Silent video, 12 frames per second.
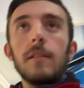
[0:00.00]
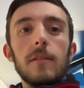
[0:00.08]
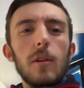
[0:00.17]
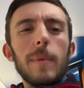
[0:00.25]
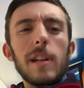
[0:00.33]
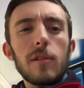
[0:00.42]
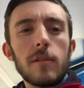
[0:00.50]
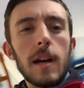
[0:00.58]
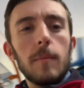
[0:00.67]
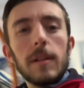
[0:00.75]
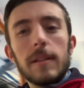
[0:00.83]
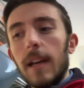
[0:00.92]
I've been a good
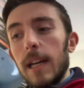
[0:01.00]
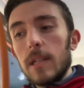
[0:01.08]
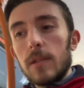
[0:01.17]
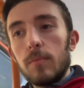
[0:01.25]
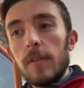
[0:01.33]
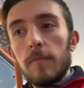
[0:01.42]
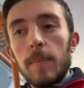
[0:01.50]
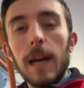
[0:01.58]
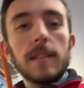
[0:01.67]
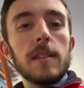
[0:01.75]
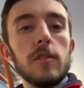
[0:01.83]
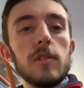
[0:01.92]
couple of days with
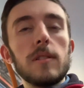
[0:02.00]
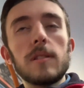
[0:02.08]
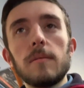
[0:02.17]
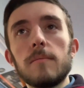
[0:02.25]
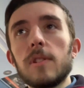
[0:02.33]
passengers.